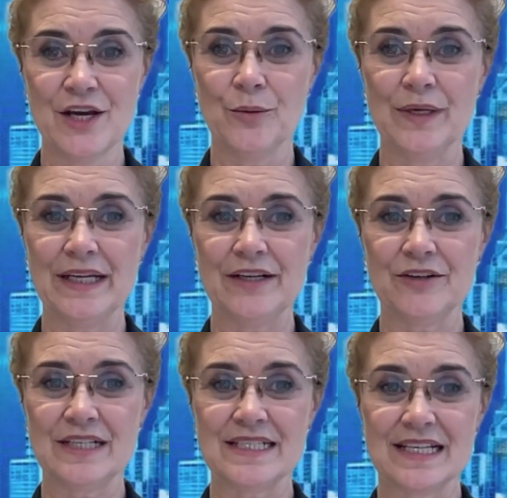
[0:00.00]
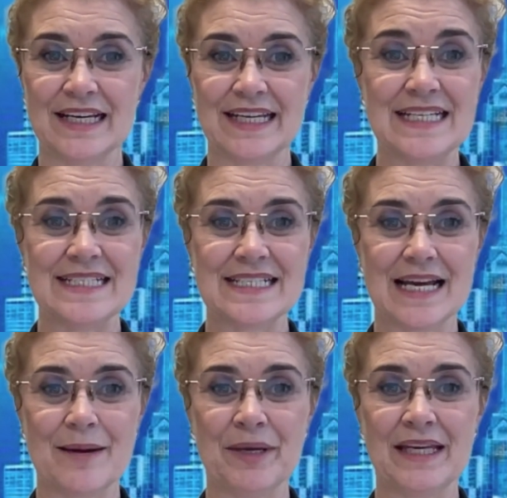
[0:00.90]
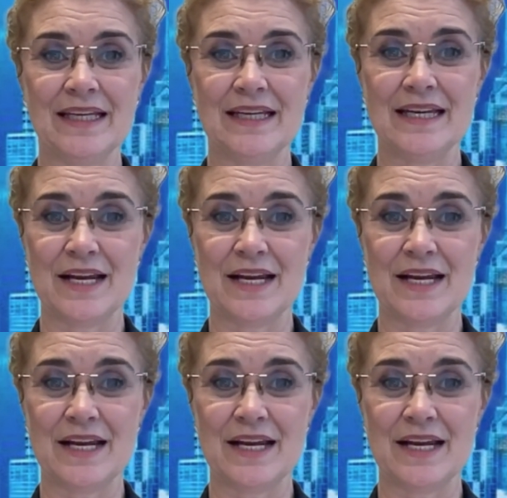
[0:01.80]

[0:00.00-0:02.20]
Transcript: where areas like East Tamaki